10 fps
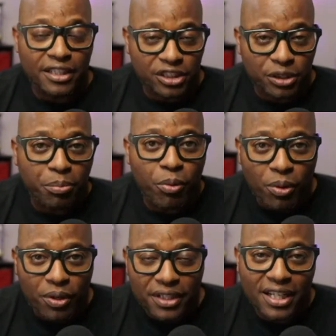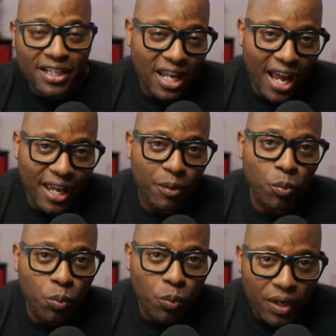supporting that client
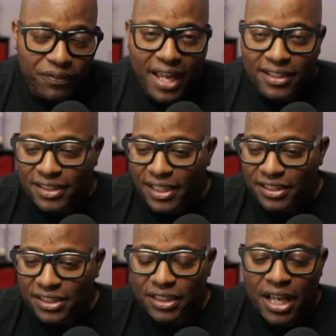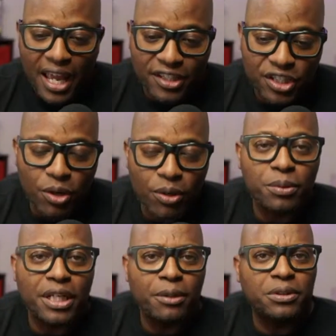with that condition. And
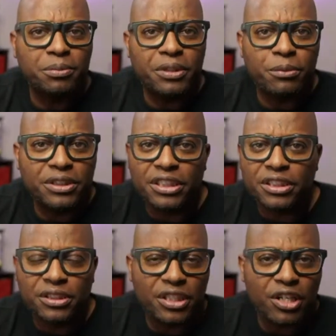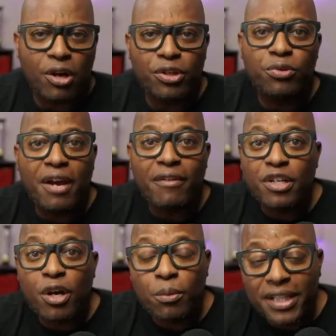so it was just, you never
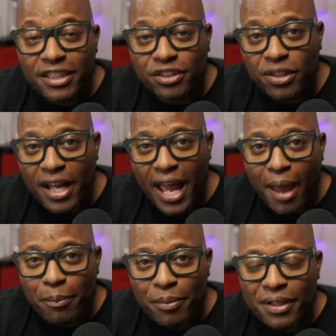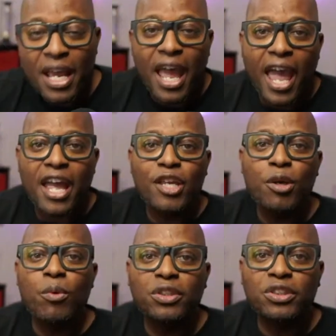know when that's going to happen. And
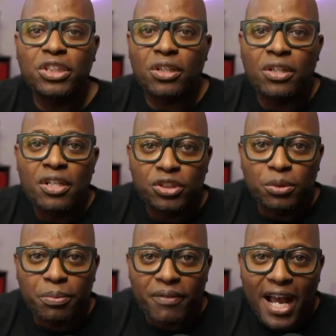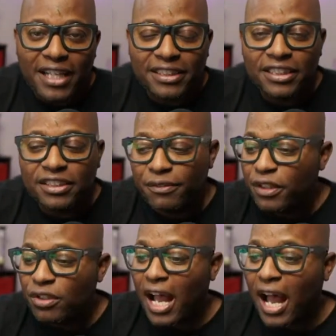you want your supervisees to
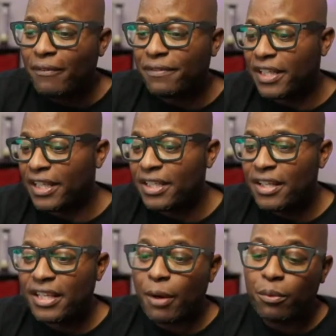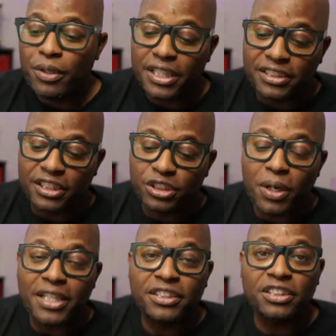feel confident that when these
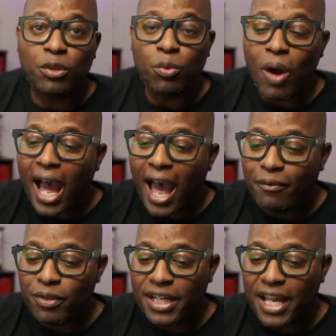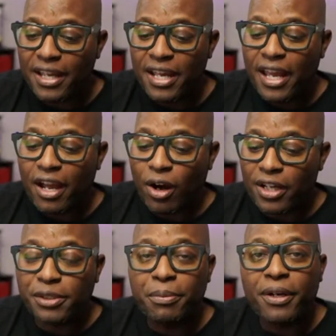situations arrive, when they are
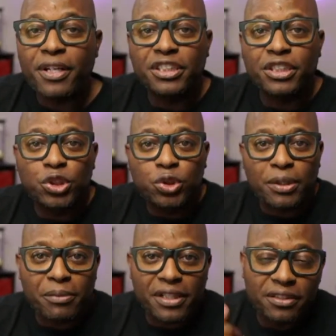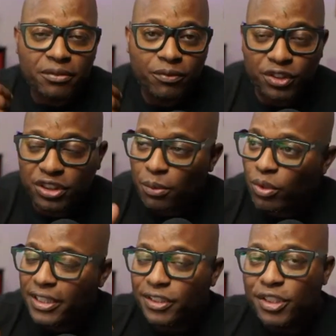experiencing treatment for
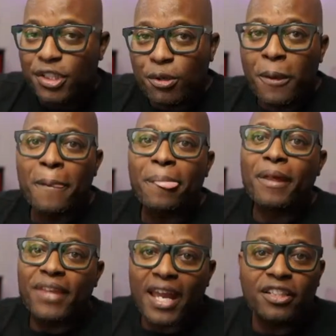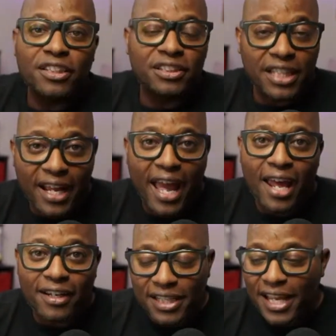someone that's new, that they understand
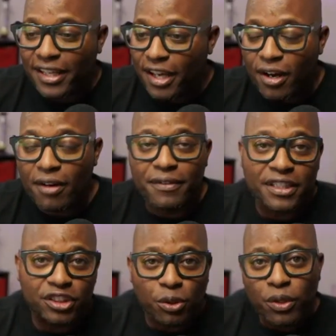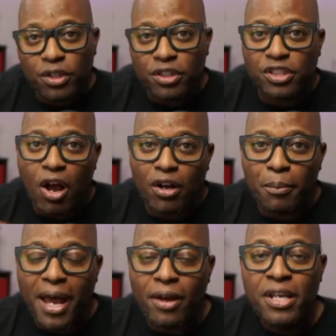how to take care of it. And so we're going to talk
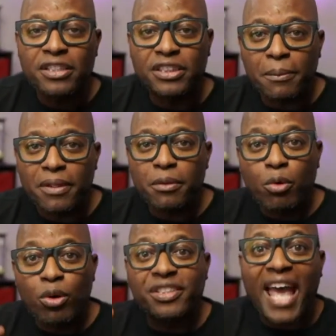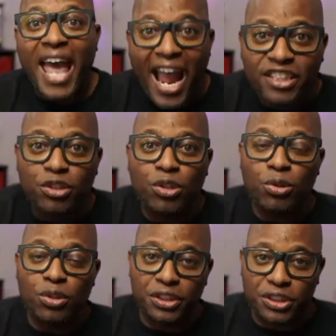about some of the more tactical
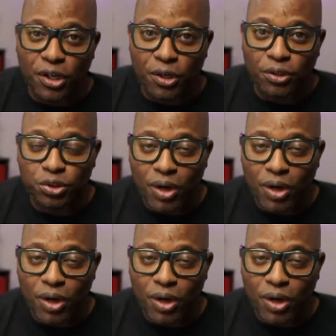concerns,